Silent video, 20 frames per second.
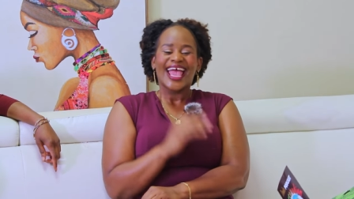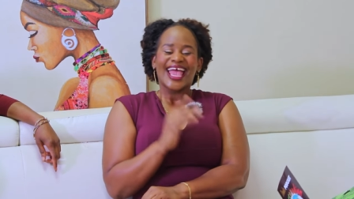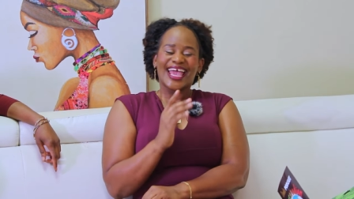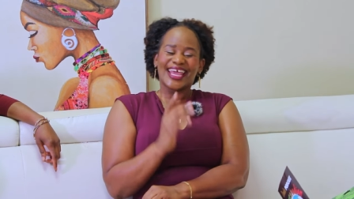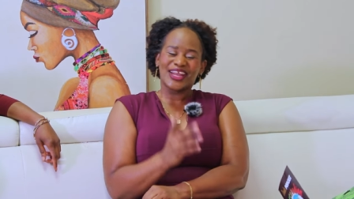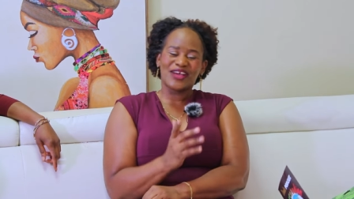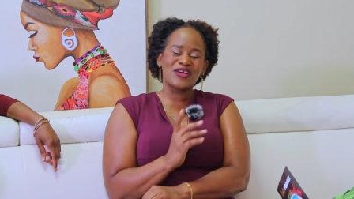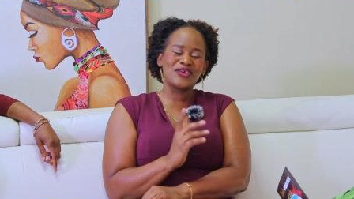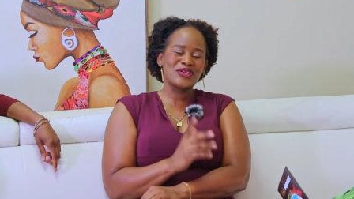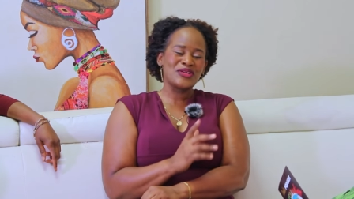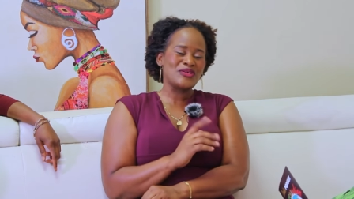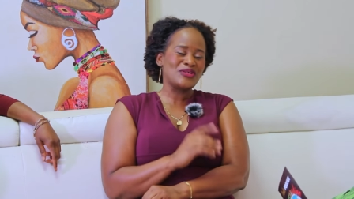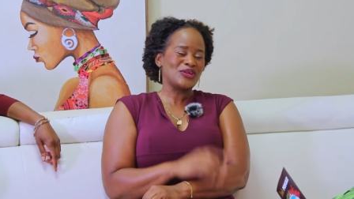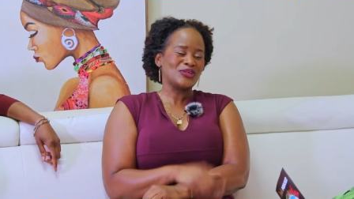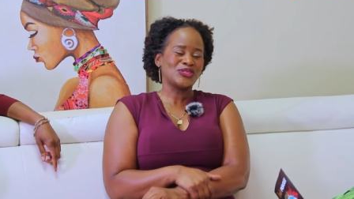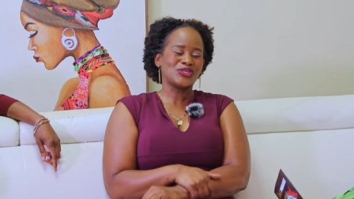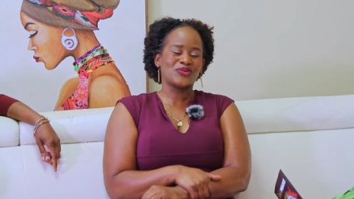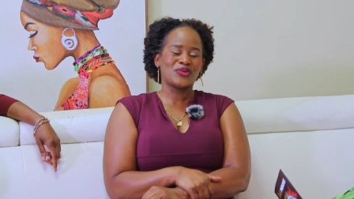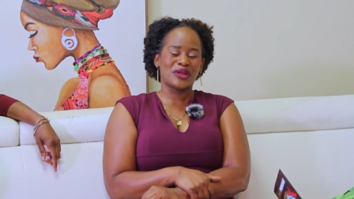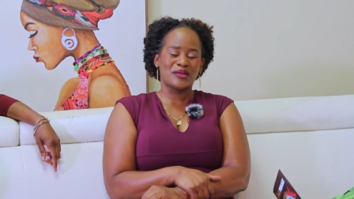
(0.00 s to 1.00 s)
And I
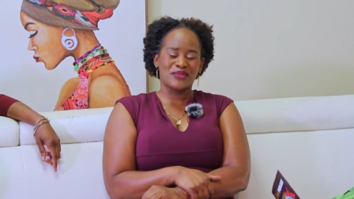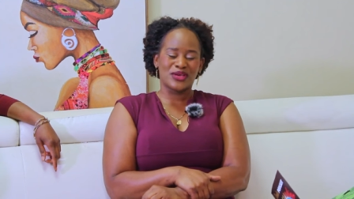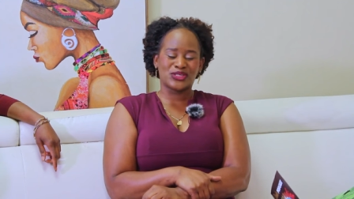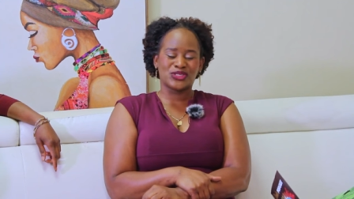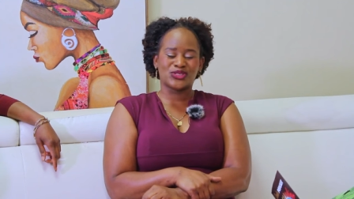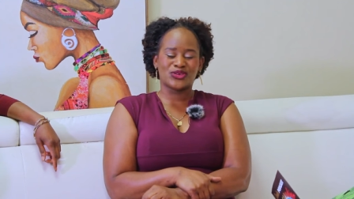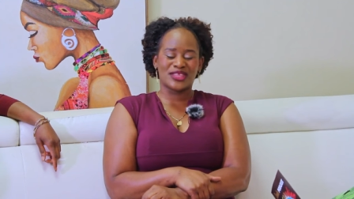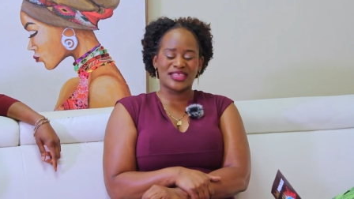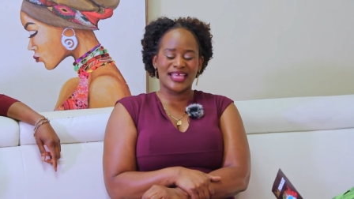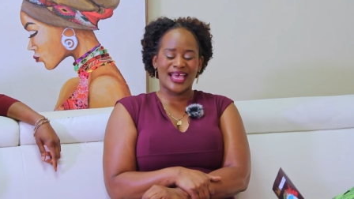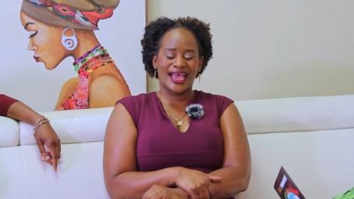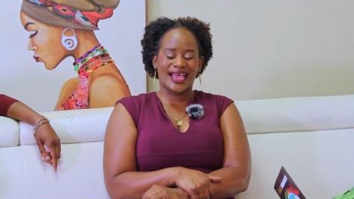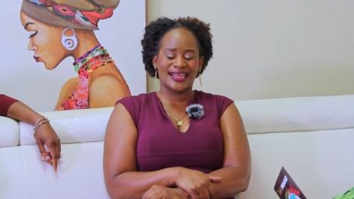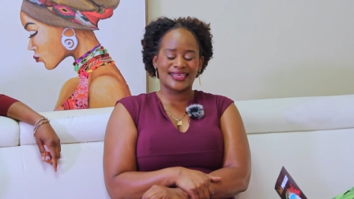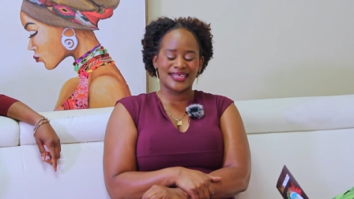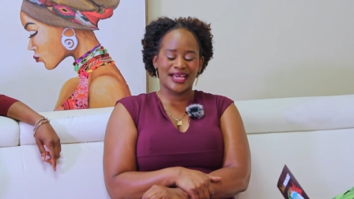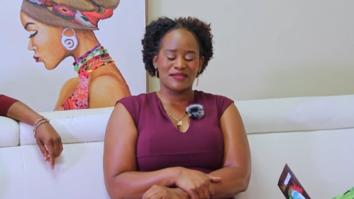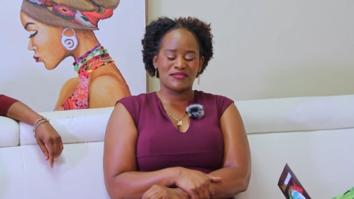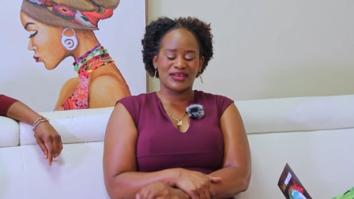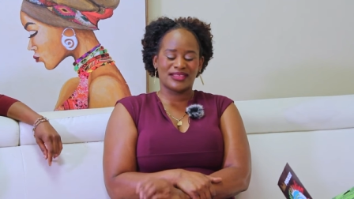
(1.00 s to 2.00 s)
also want to make sure
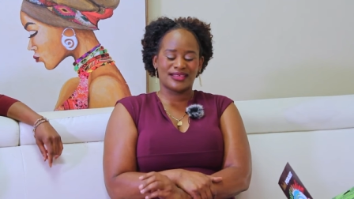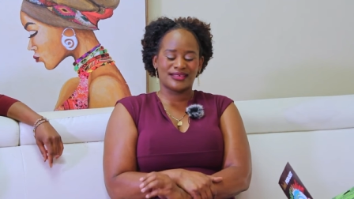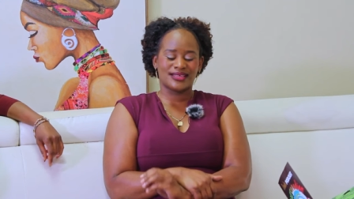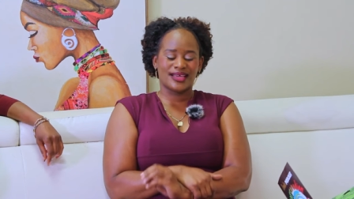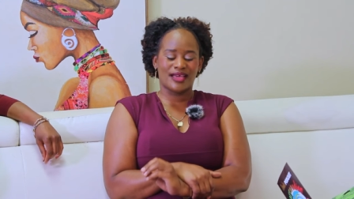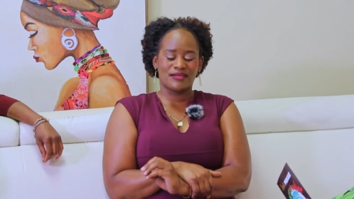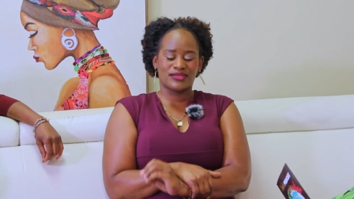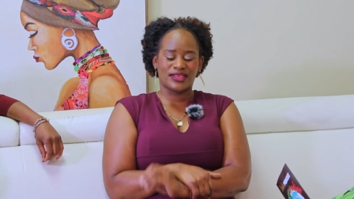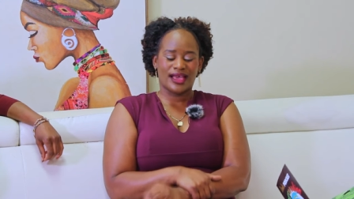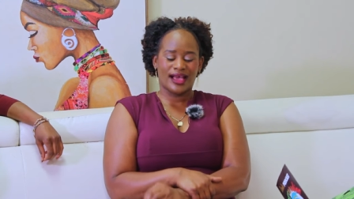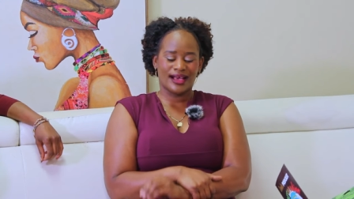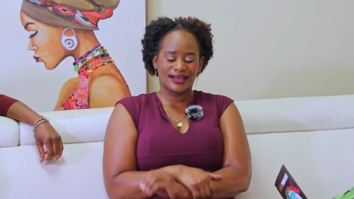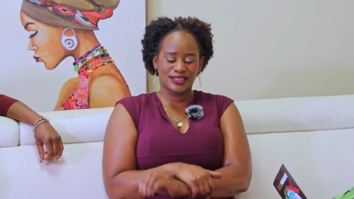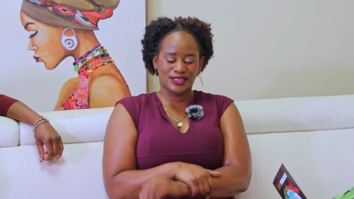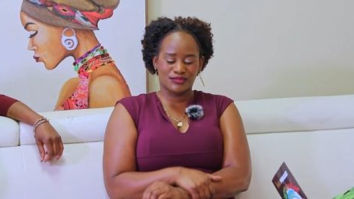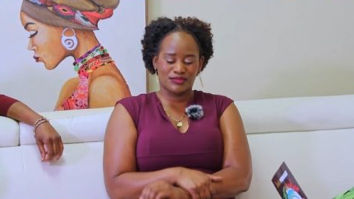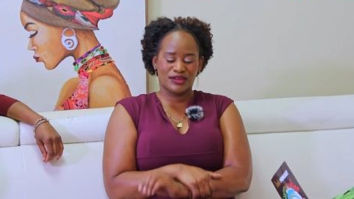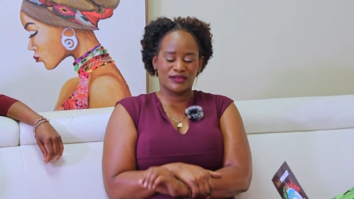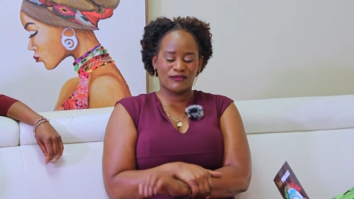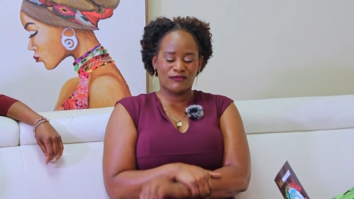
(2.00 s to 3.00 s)
that uh, by the time the
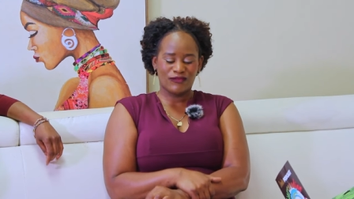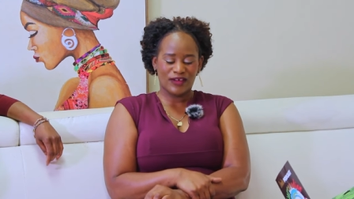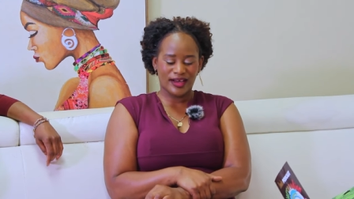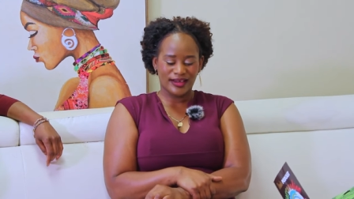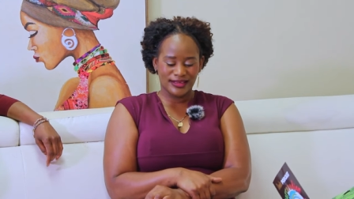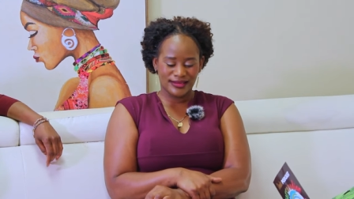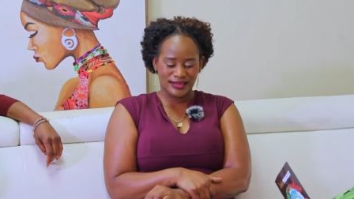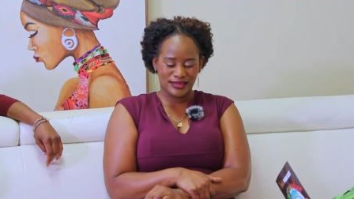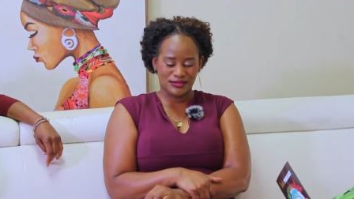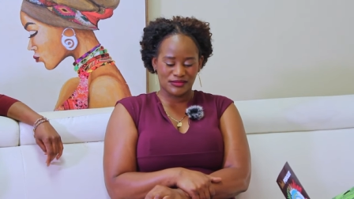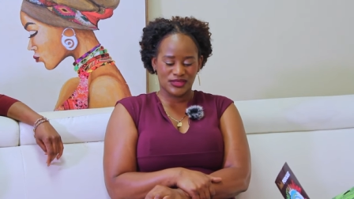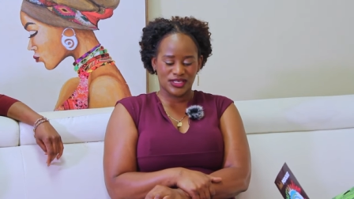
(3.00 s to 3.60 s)
husband finds